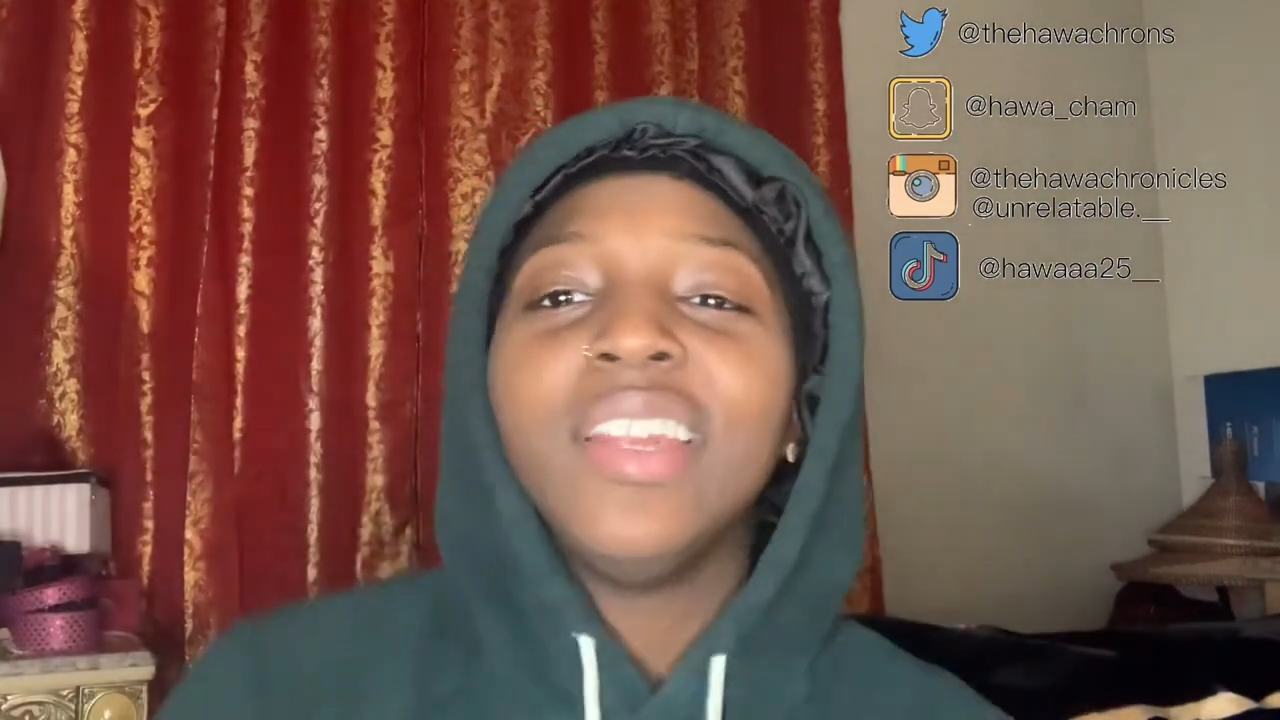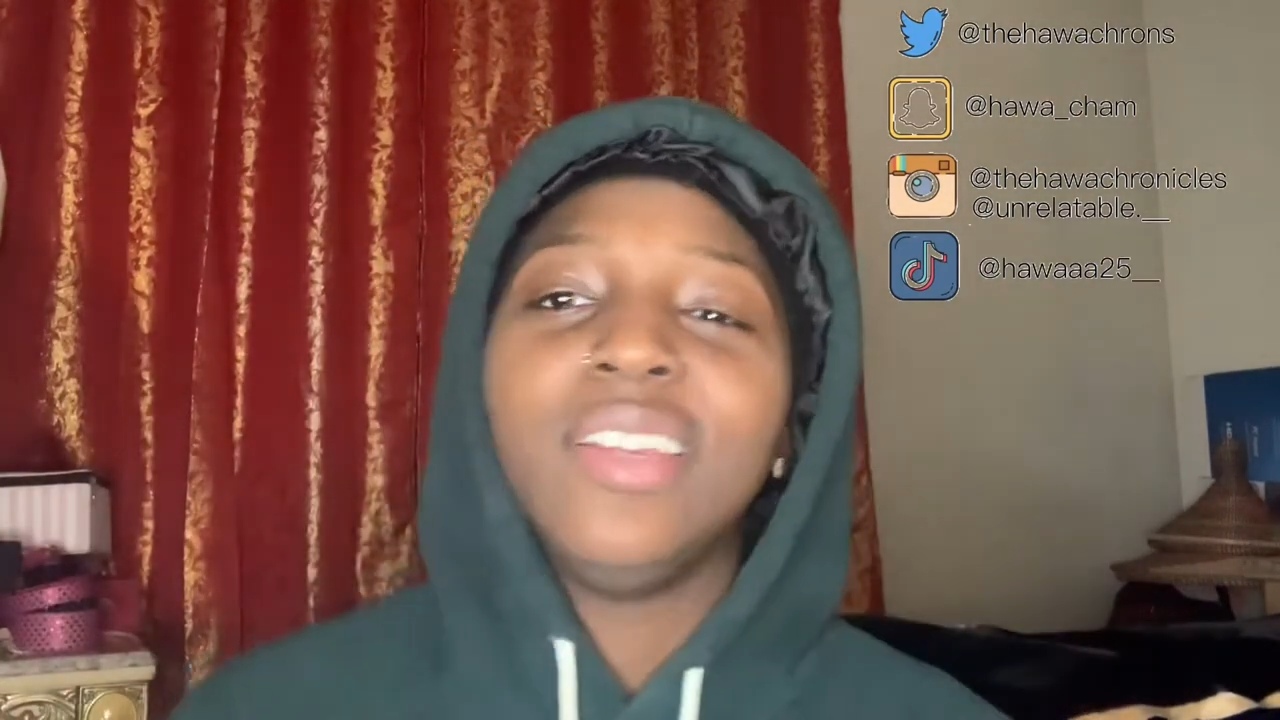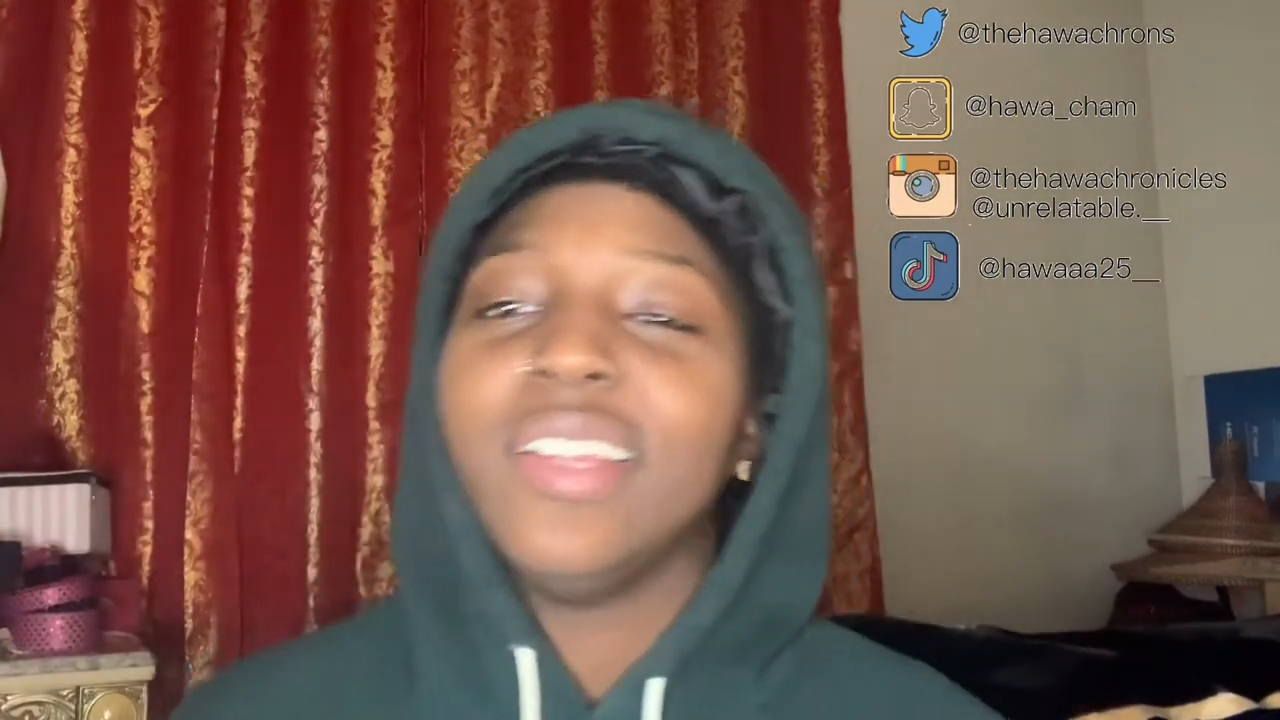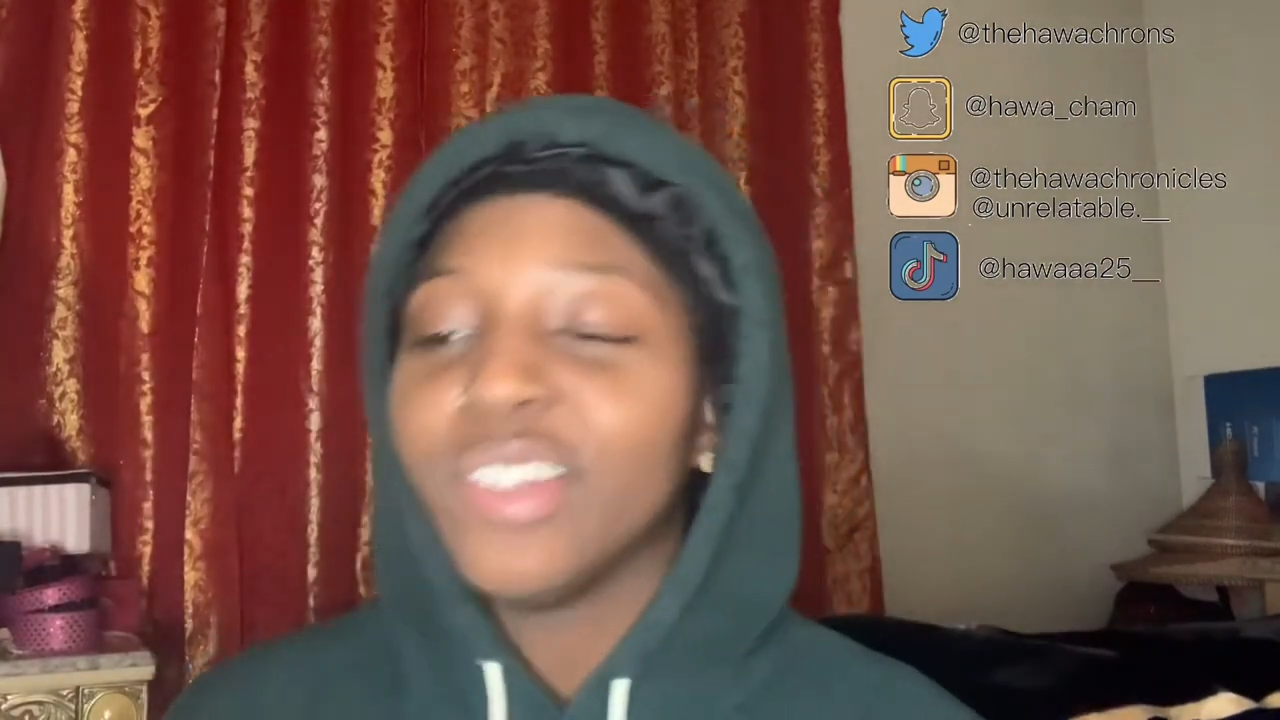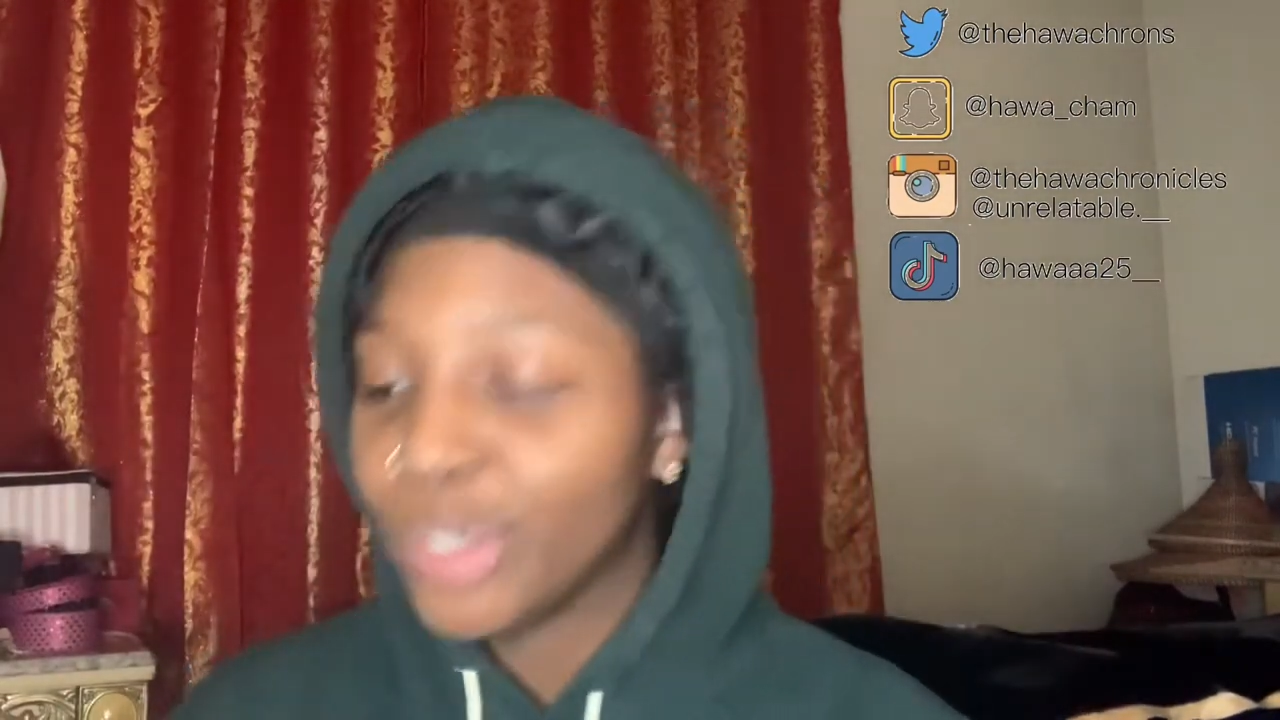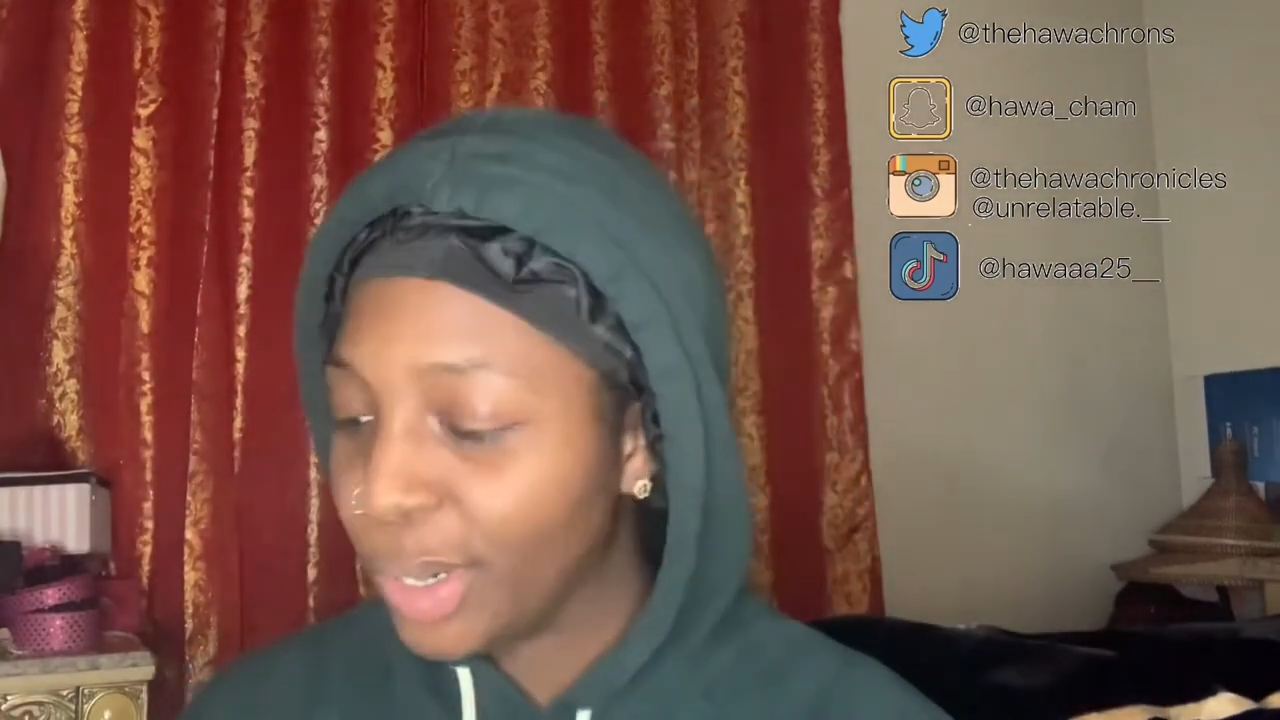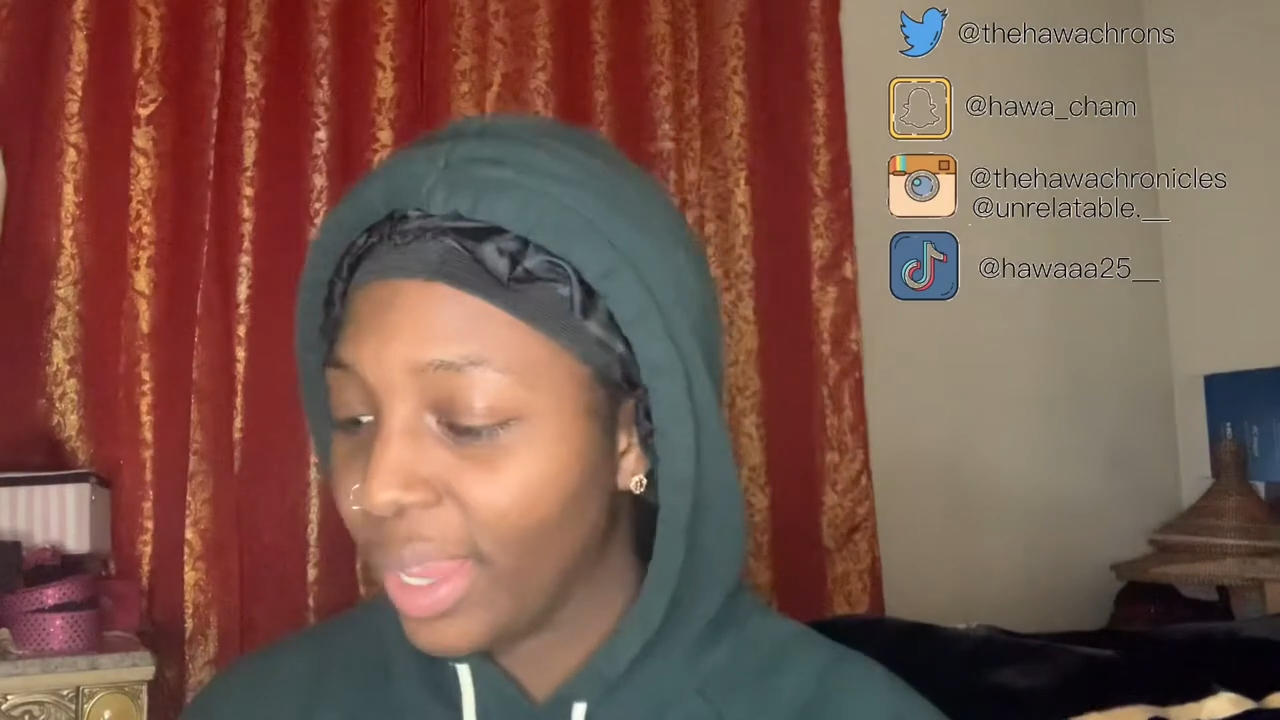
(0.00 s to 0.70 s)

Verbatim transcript: dish her